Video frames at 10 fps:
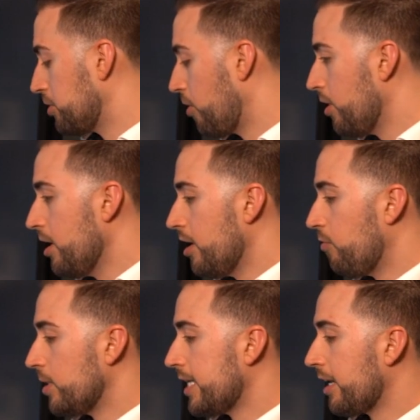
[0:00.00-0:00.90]
So
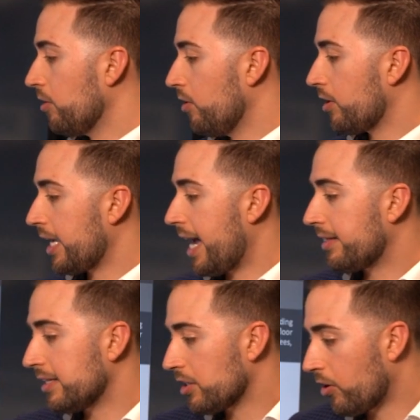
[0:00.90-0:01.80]
if we take a look
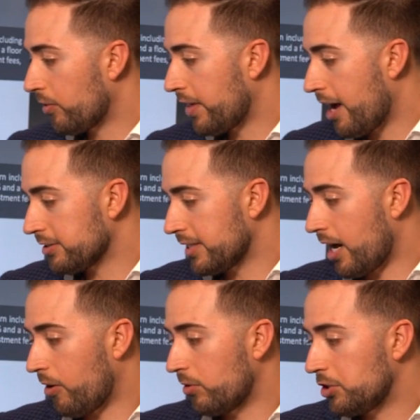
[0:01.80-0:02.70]
at this
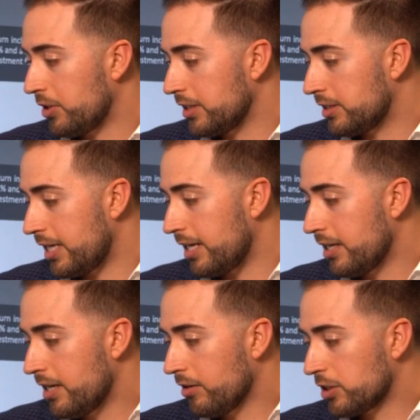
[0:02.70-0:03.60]
$100,000, you can see,
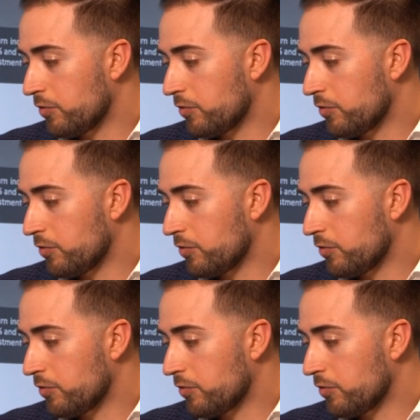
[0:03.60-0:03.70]
let's